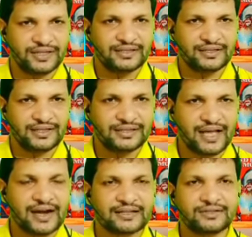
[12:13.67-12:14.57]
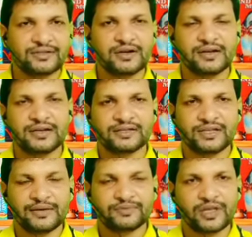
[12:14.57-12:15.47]
So these are the
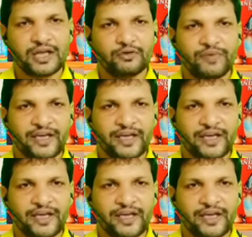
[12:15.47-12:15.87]
certain steps